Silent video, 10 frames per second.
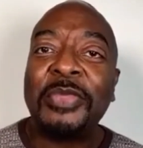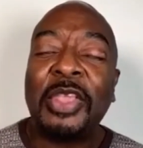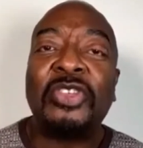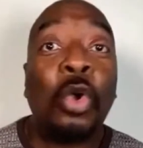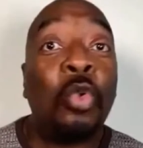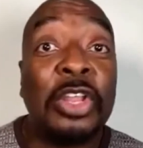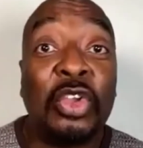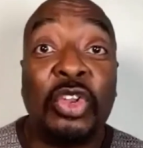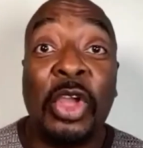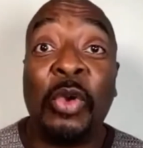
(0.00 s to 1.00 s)
"So what are
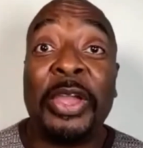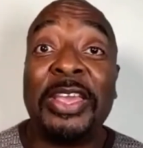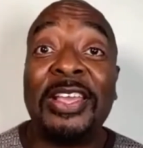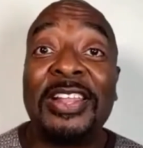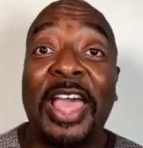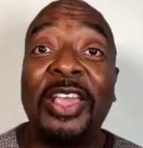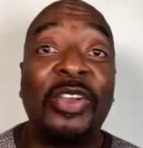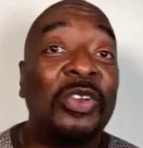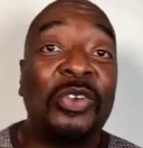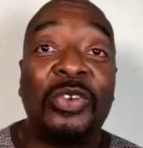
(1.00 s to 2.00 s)
you doing? Like,
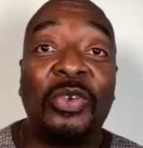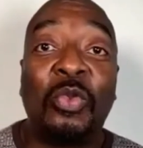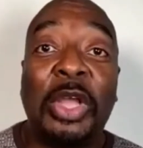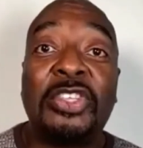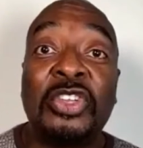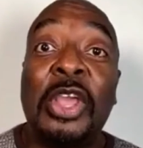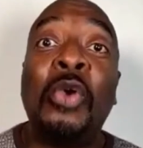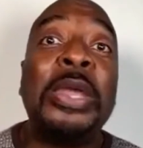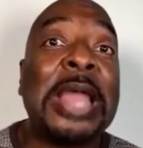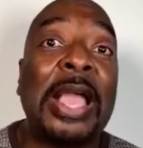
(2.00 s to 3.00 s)
what's
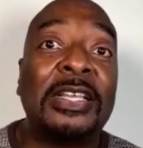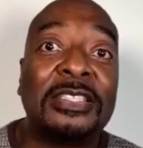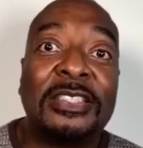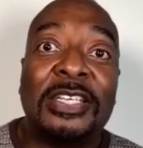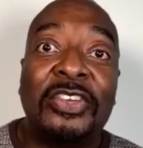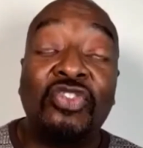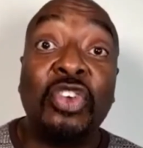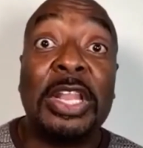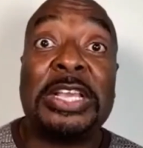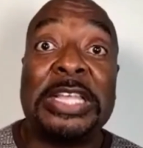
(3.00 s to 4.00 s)
new?" And I
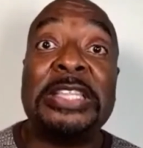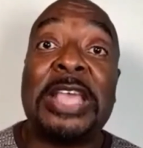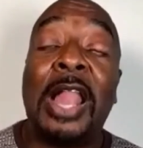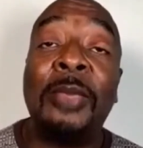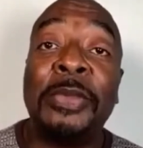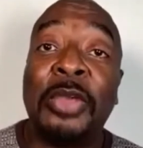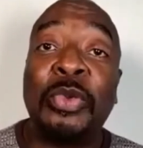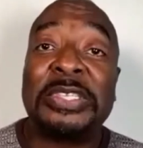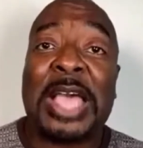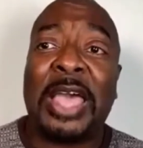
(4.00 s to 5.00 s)
really couldn't tell him. It
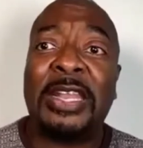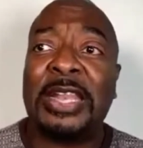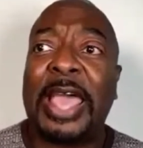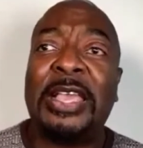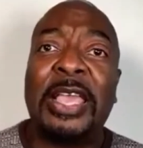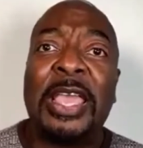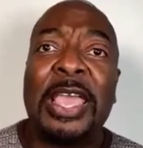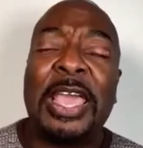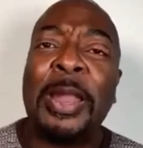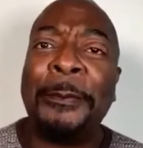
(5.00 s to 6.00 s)
was kind of like
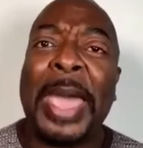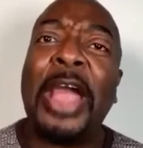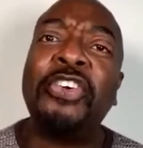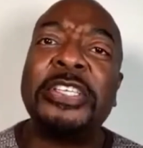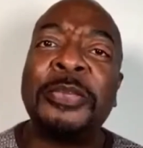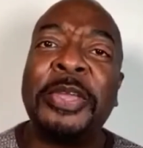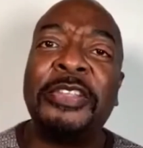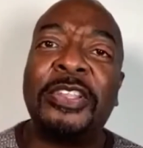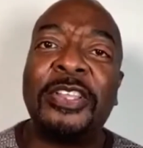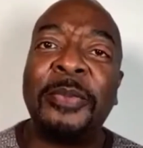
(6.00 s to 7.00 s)
an embarrassment
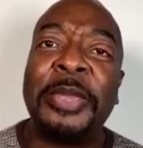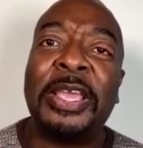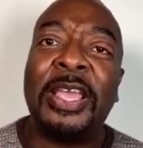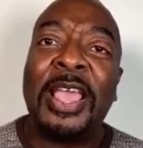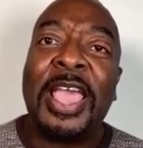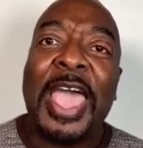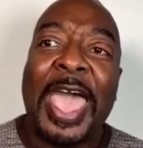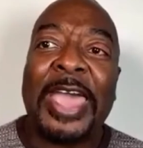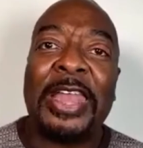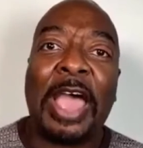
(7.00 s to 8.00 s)
to me,
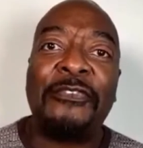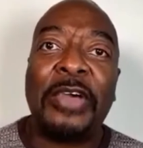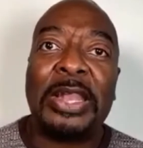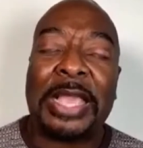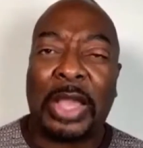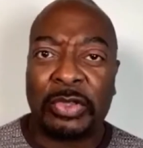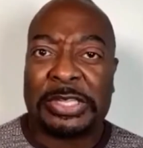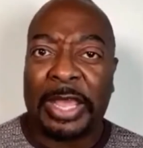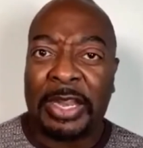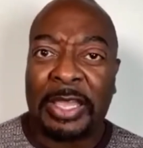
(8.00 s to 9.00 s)
and I felt like I was
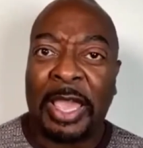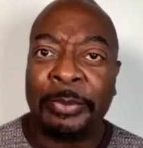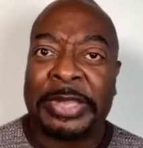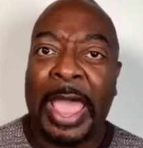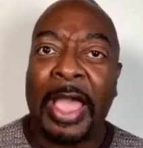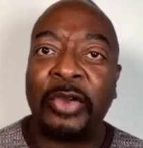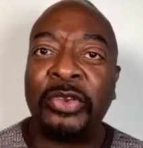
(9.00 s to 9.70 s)
letting him down.